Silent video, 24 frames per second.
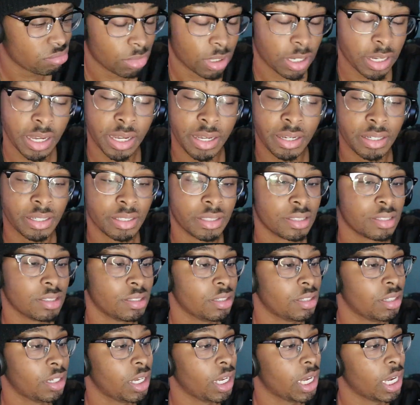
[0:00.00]
Hey.
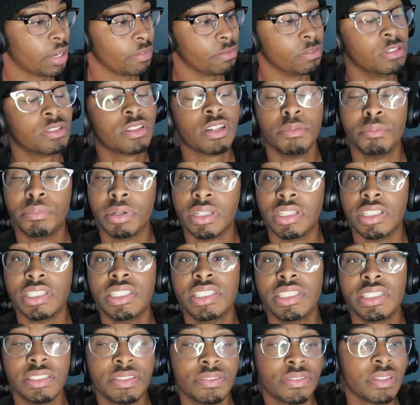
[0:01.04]
If you can
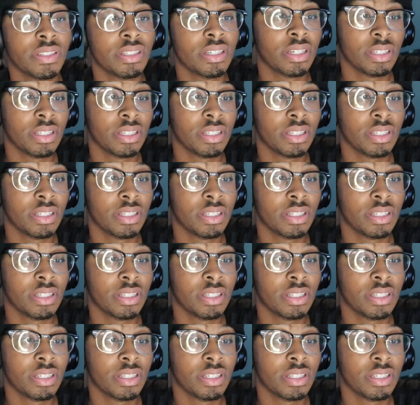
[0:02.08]
believe,